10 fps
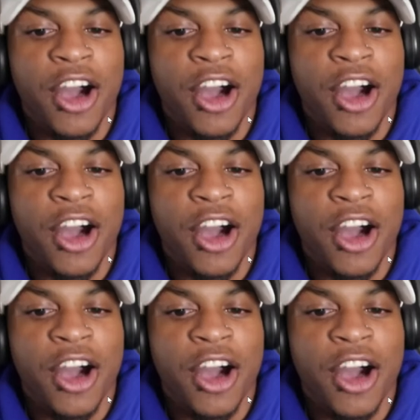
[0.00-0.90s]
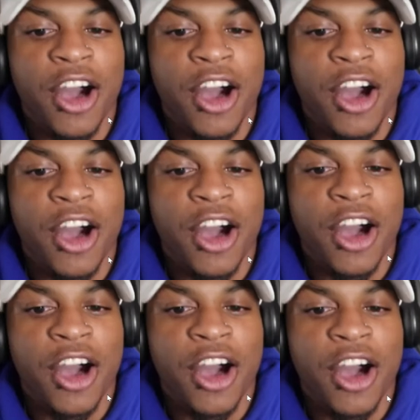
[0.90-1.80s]

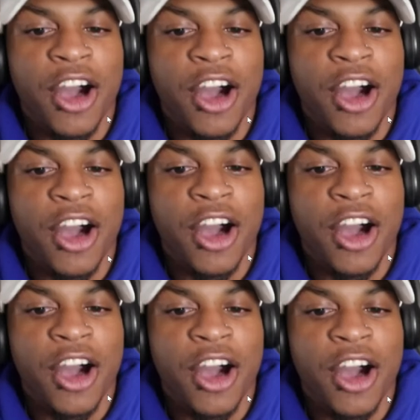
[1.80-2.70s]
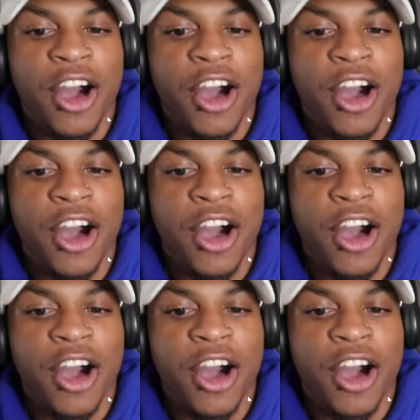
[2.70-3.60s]

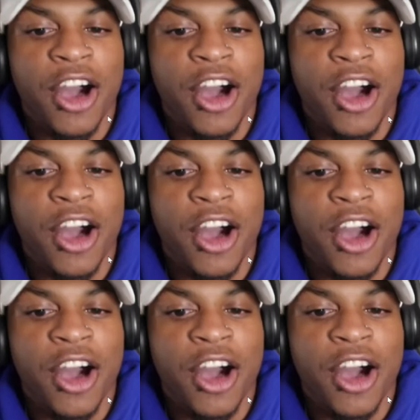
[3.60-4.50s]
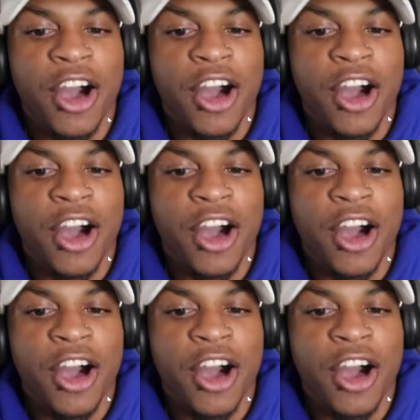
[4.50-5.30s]
This person isn't speaking.